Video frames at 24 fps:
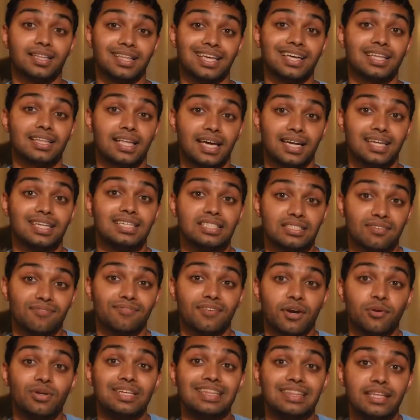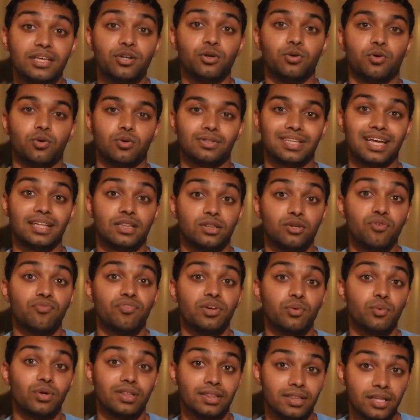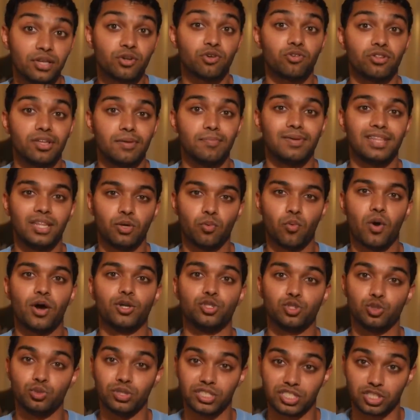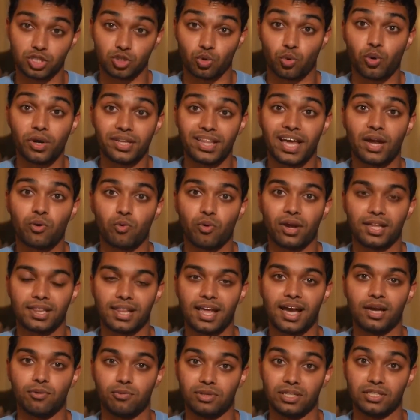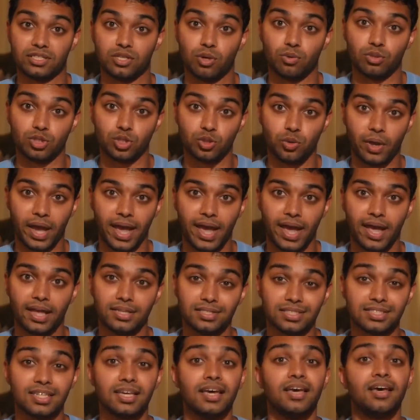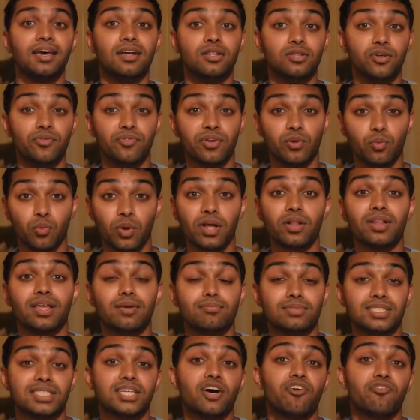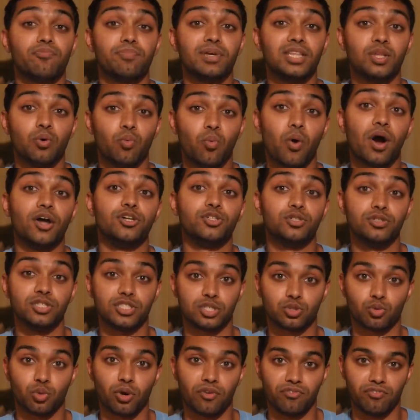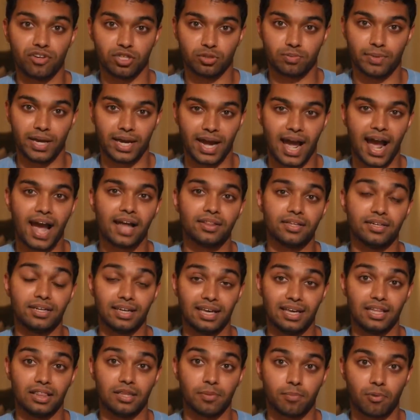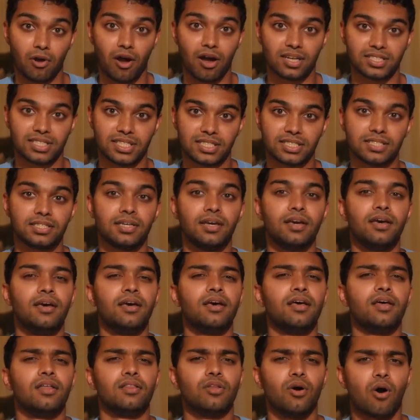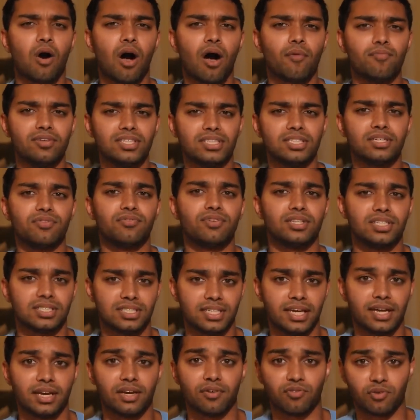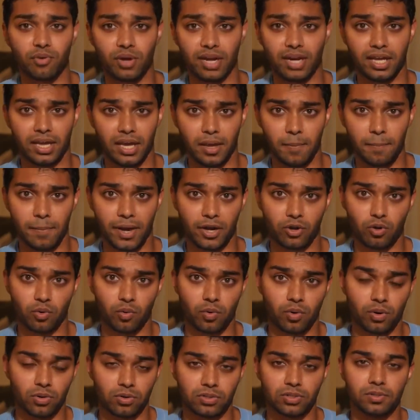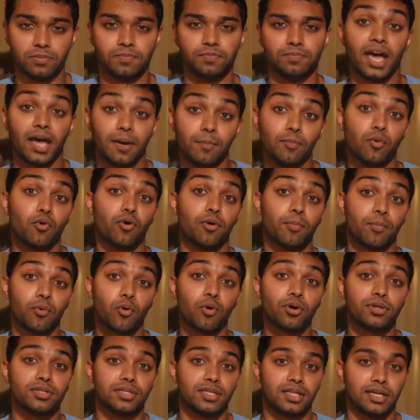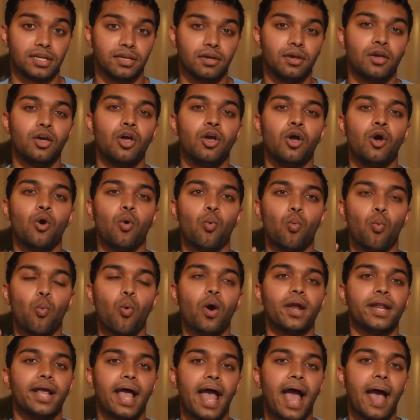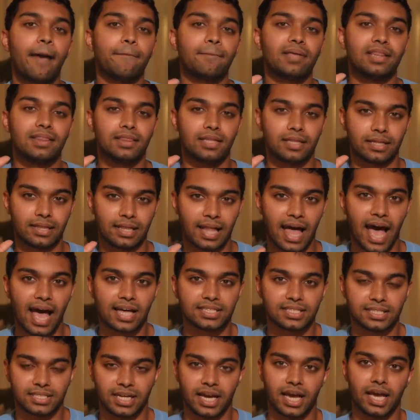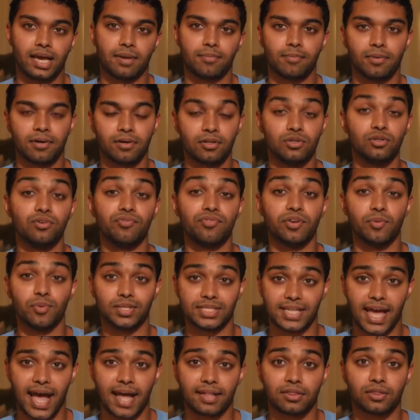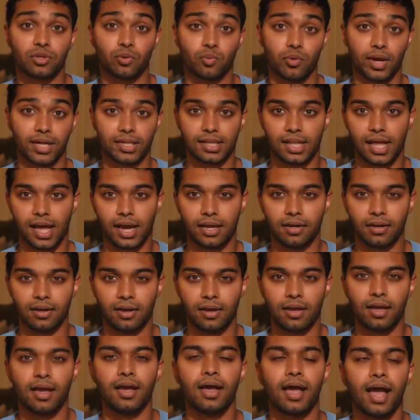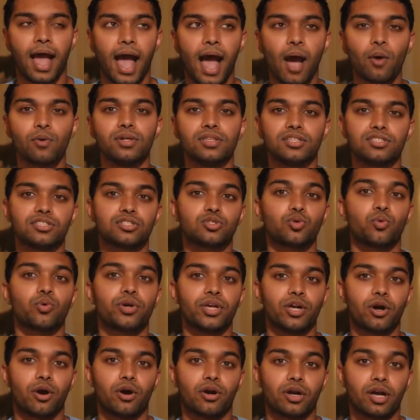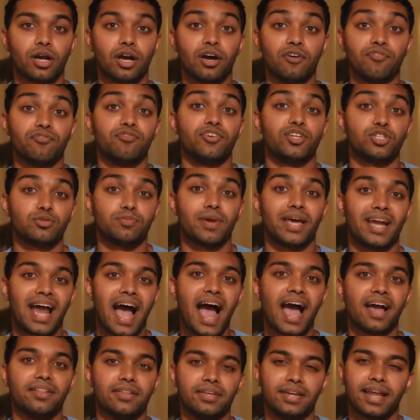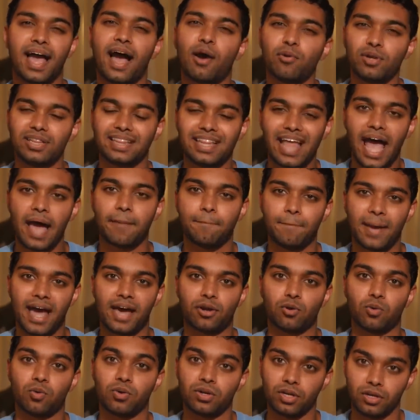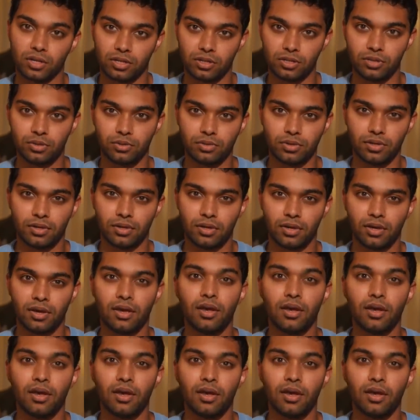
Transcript: and I think that is very literal, that Luffy will literally be the one to destroy that red line with his own two hands. Luffy will himself be the one to destroy Fishman Island in the process, though obviously for the sake of creating a better world. And more importantly, what happened the last time Luffy was at the red line? How did the story arc of Fishman Island, how did that battle conclude?